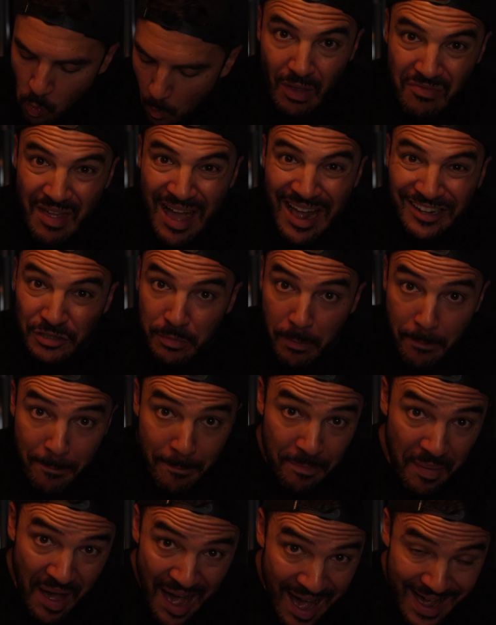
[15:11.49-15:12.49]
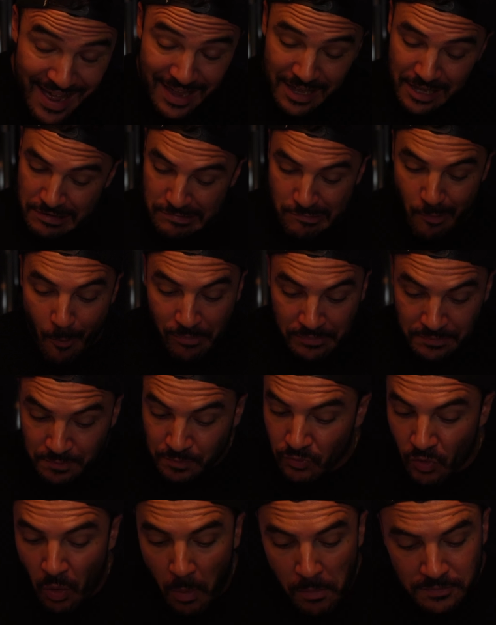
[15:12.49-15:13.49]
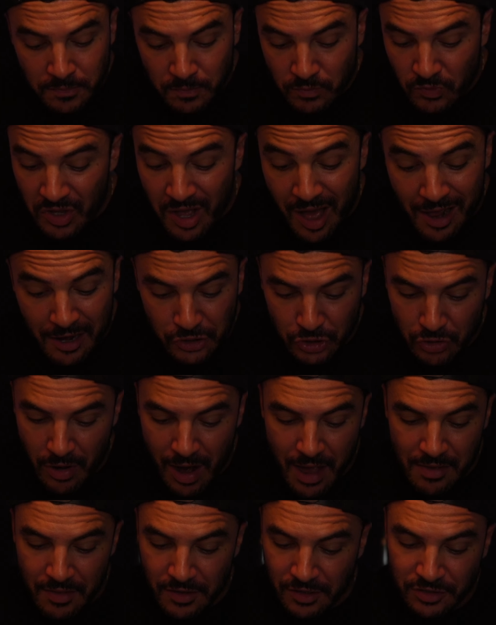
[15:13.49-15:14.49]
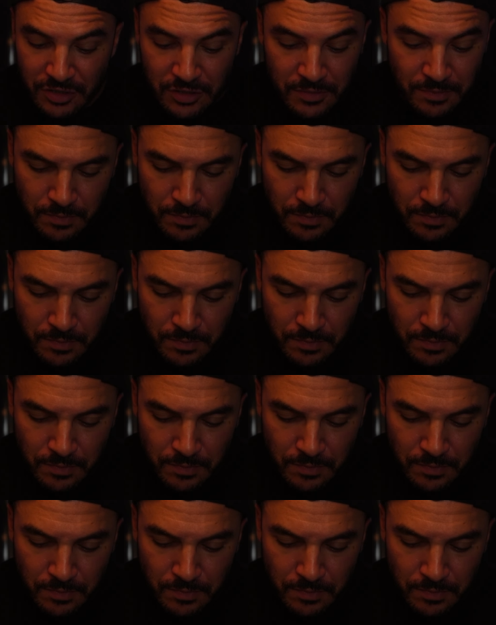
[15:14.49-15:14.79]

That's banging. Gotta try this